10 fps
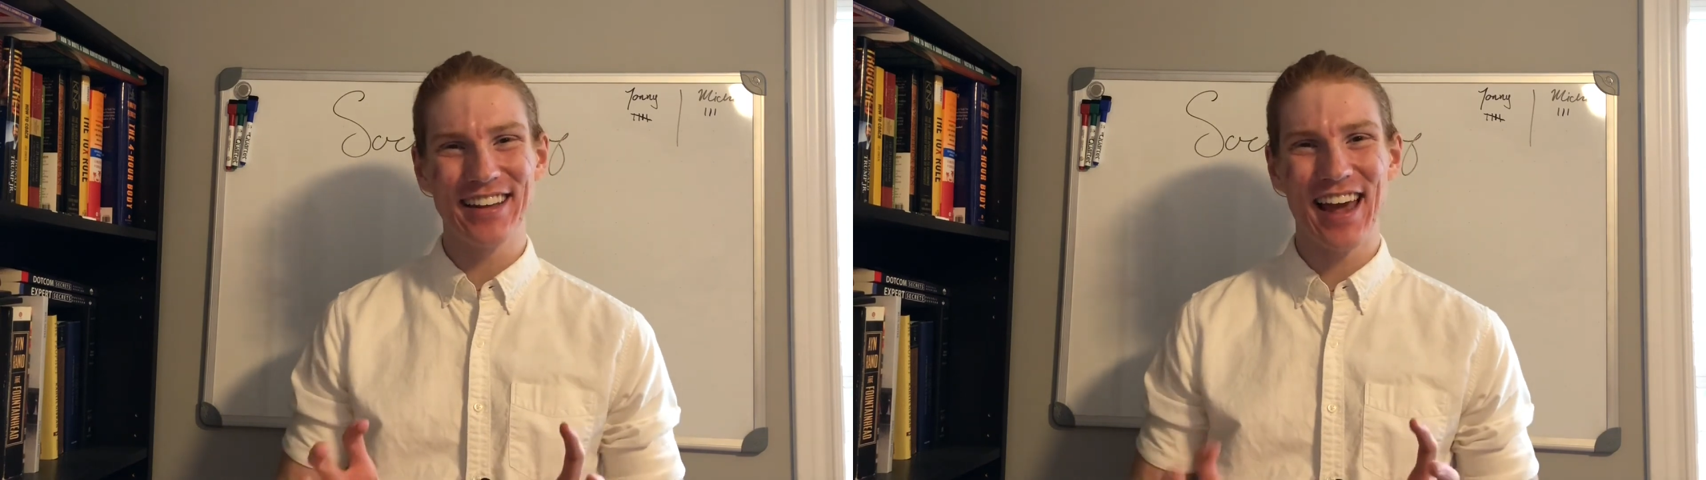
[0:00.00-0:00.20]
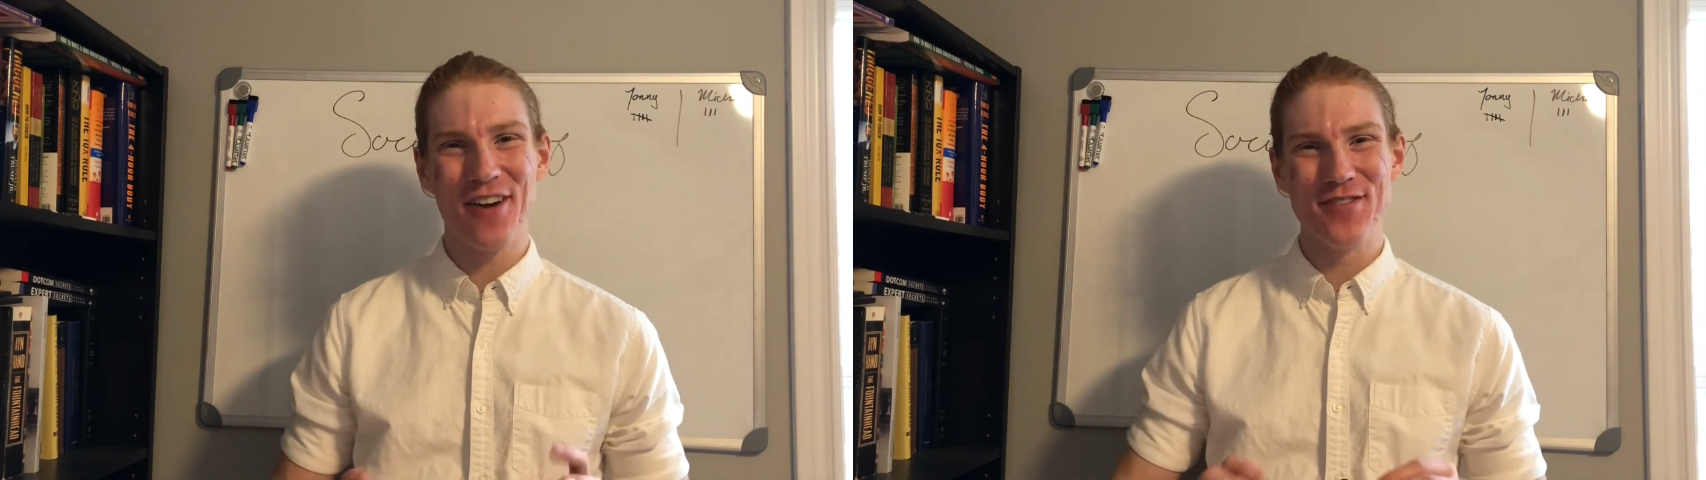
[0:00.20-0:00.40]

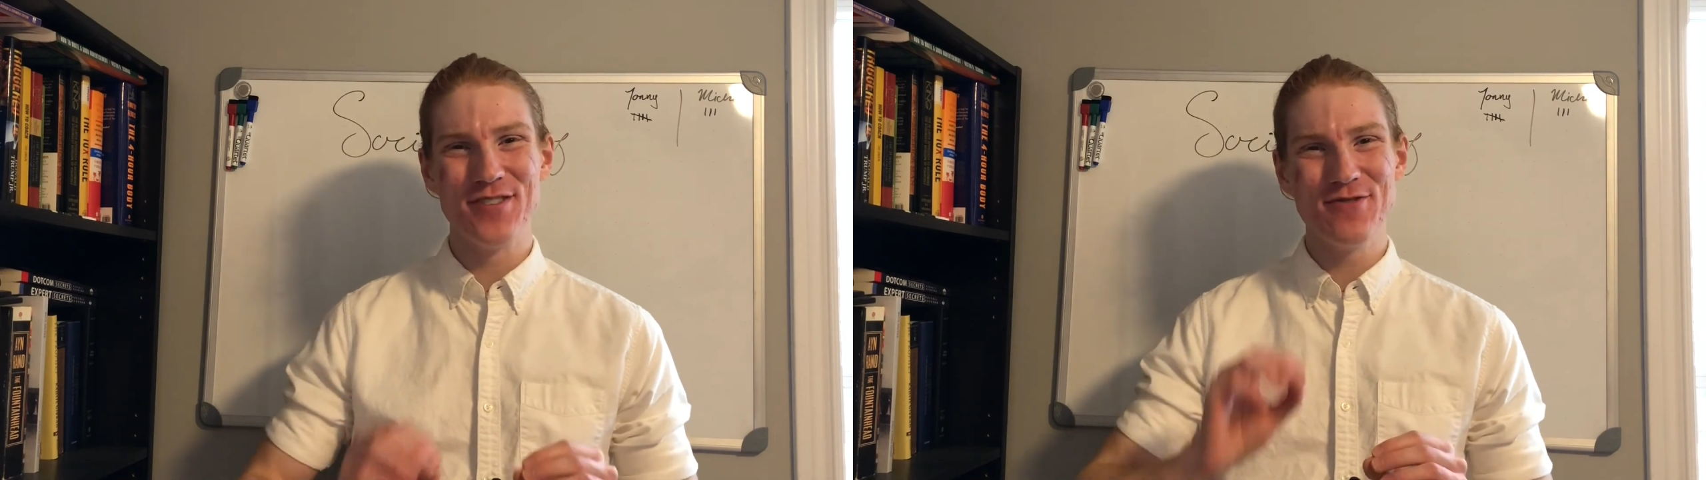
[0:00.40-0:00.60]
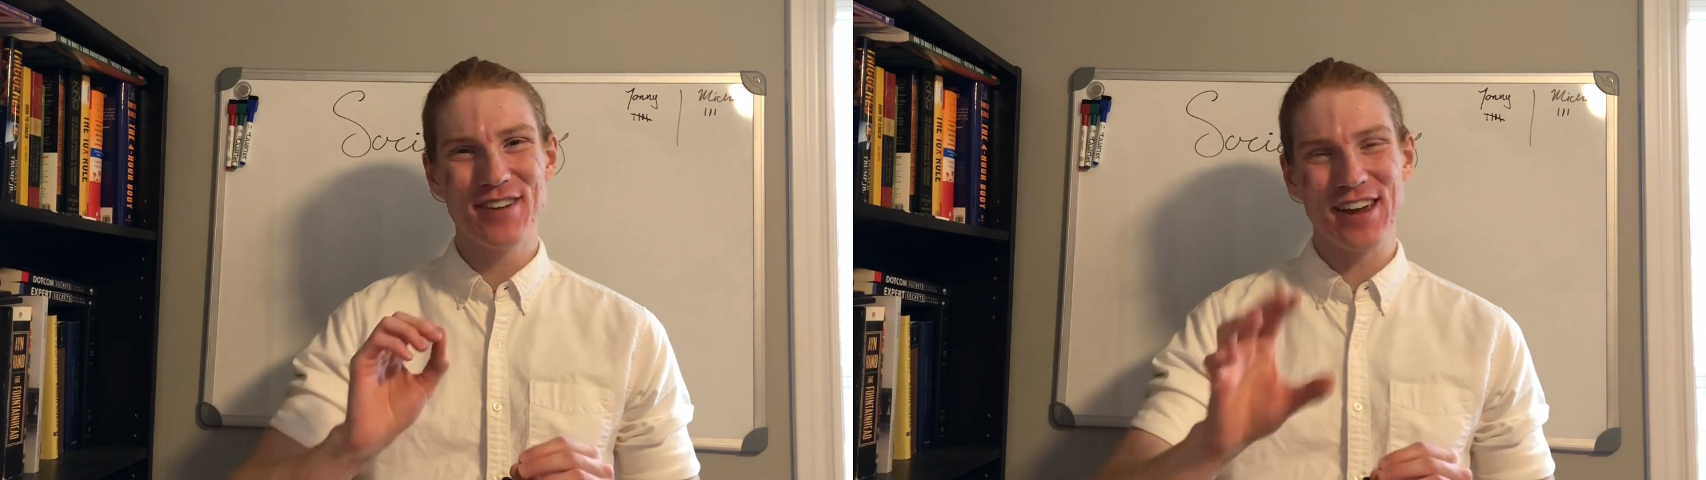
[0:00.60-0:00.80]
how
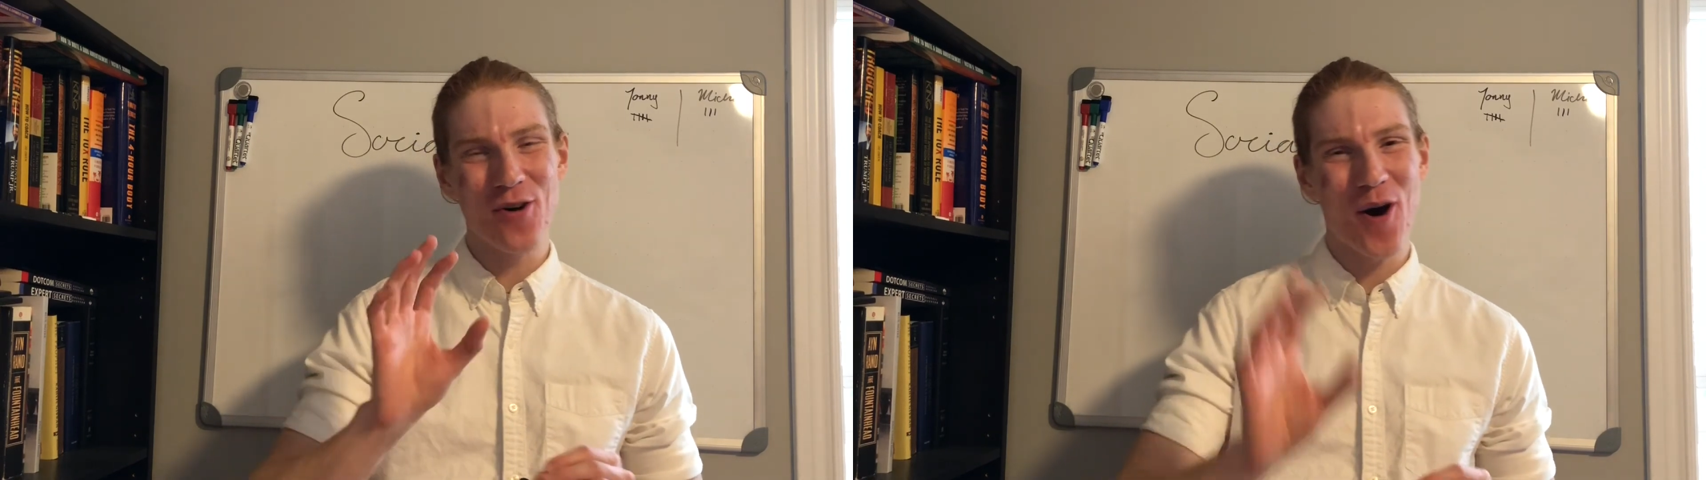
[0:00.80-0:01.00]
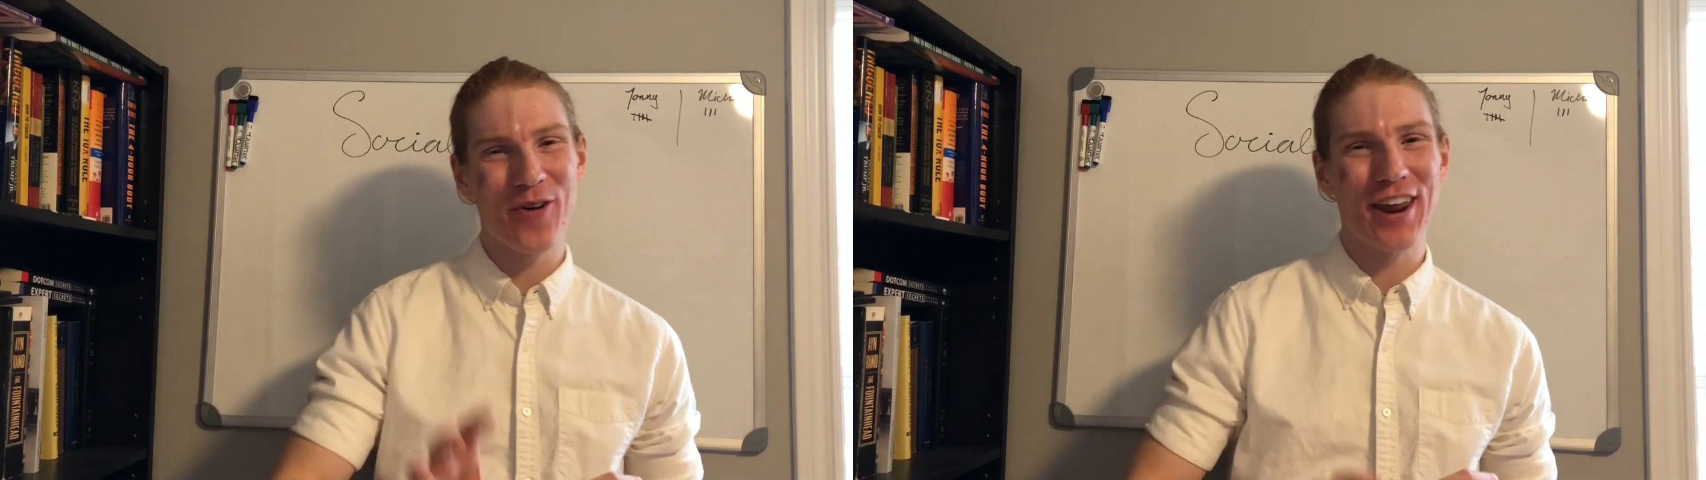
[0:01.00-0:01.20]
you can go
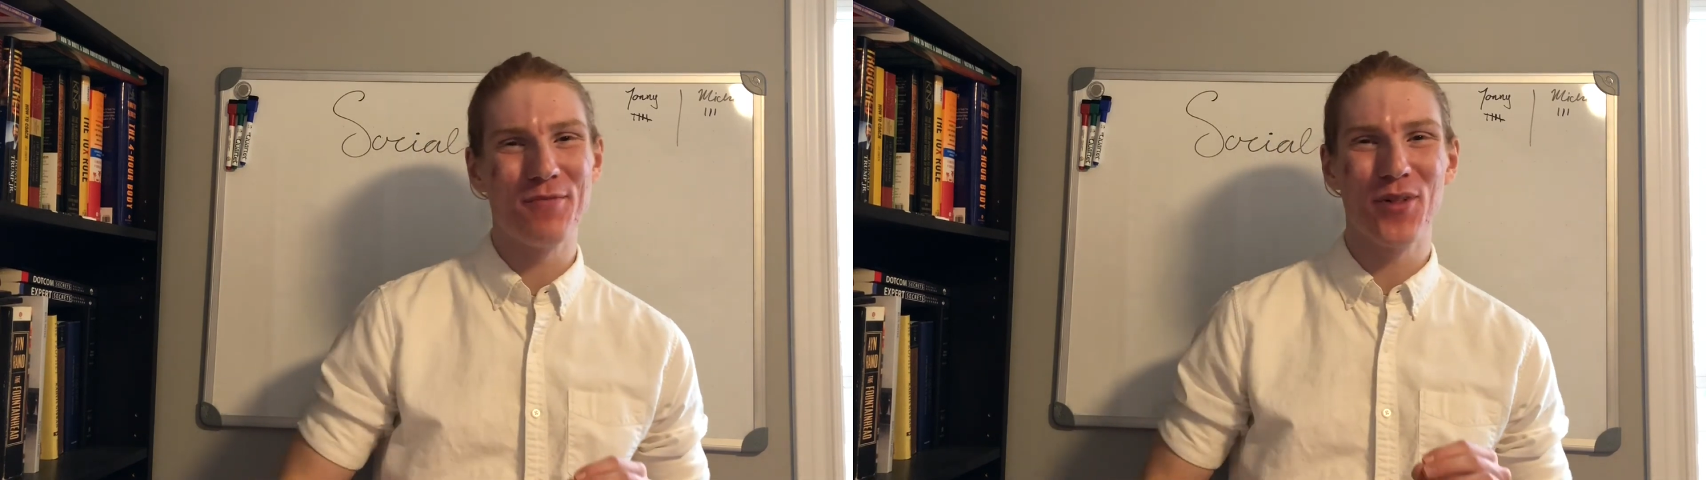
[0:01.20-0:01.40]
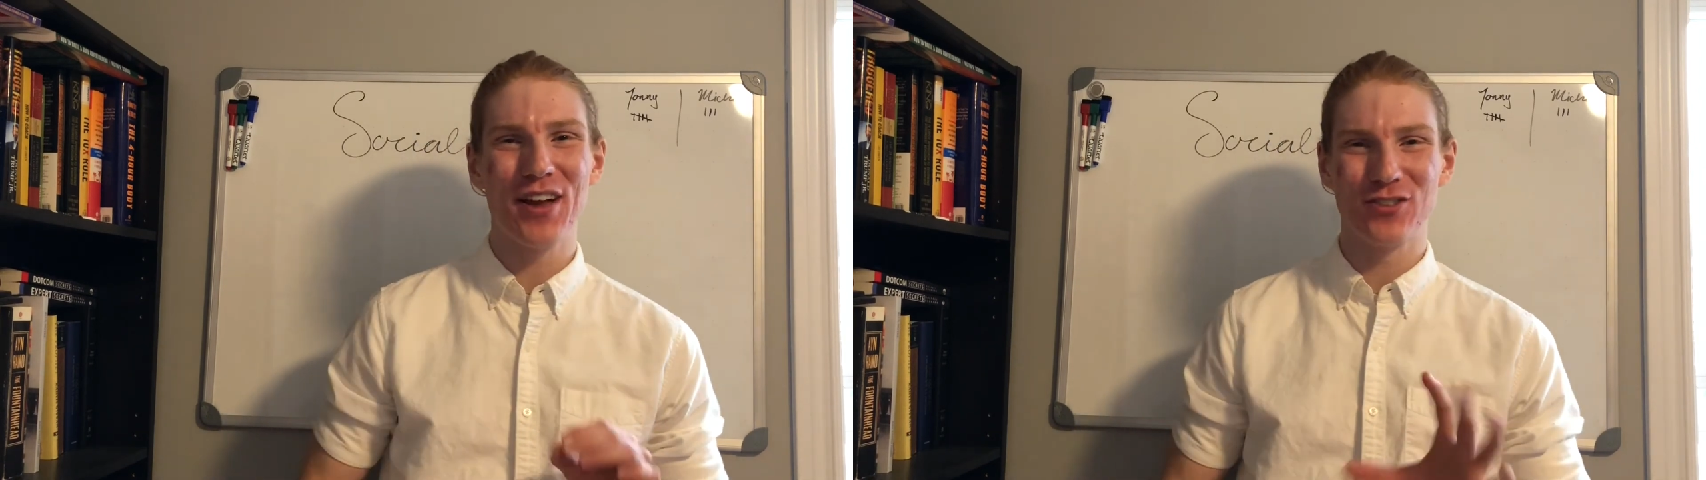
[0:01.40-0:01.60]
out and
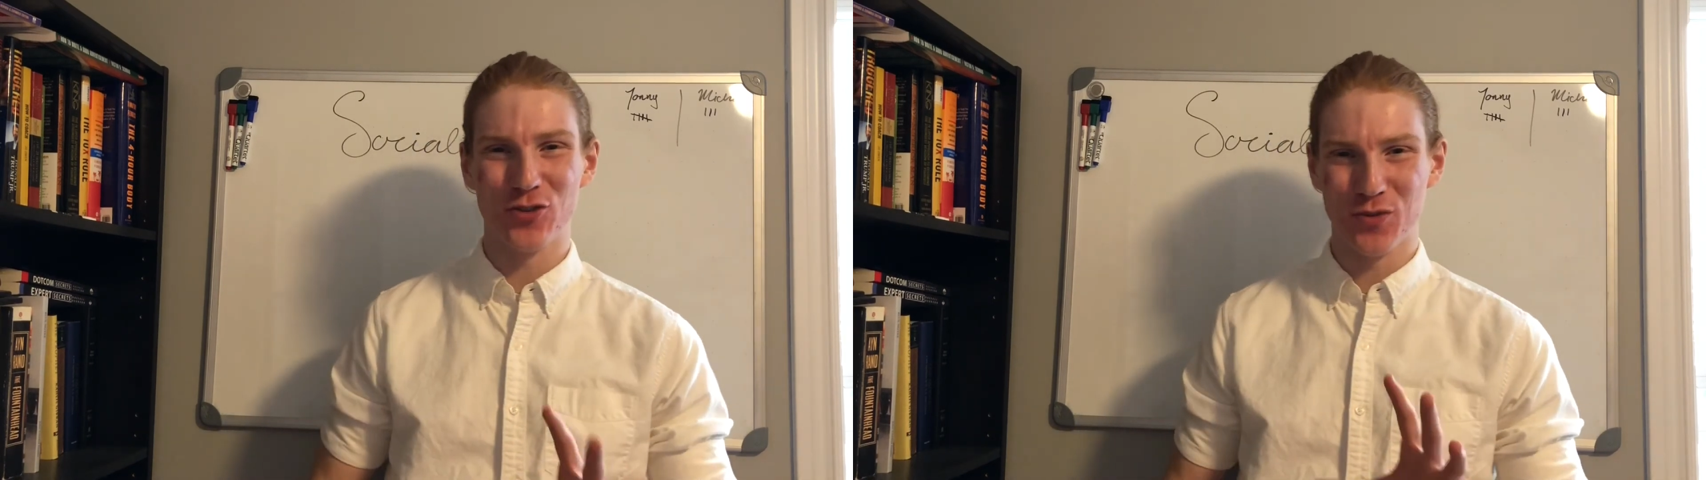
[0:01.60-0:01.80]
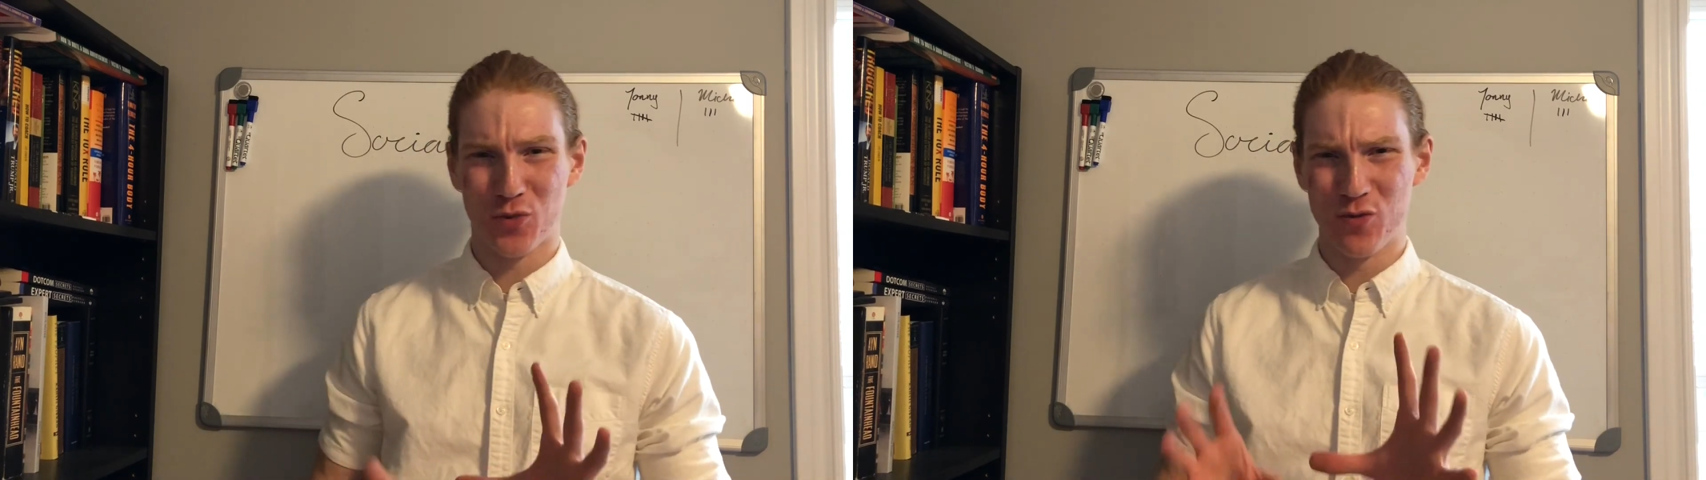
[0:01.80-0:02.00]
apply
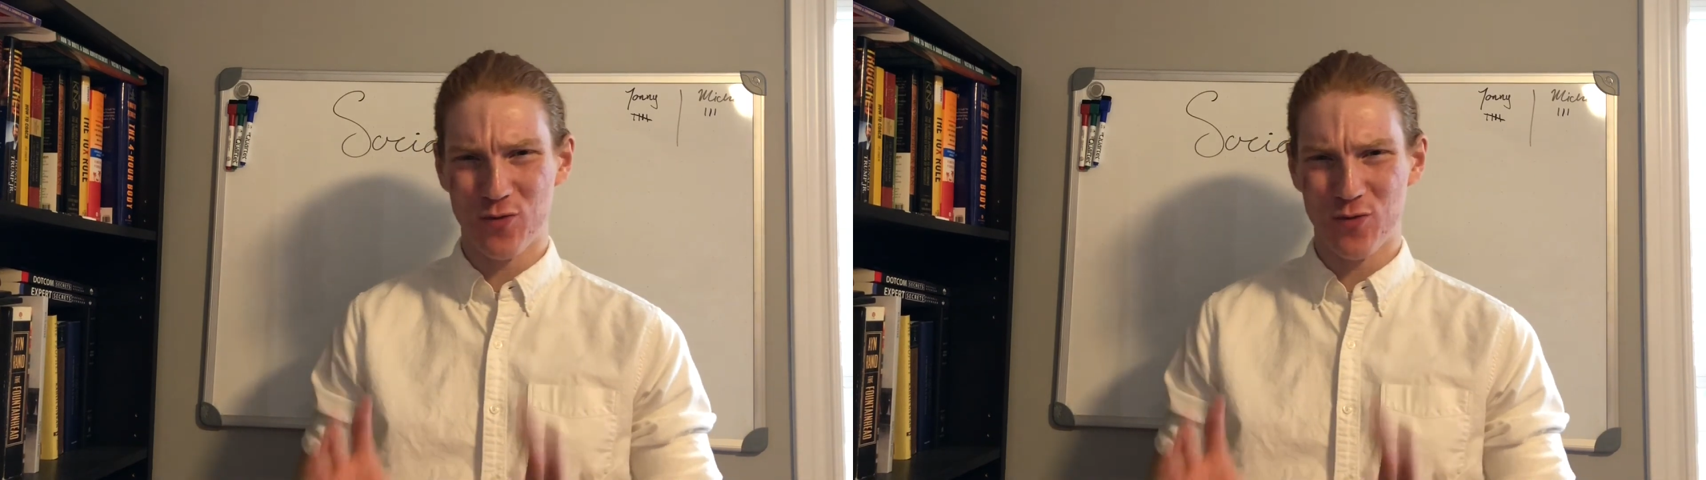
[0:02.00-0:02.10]
social proof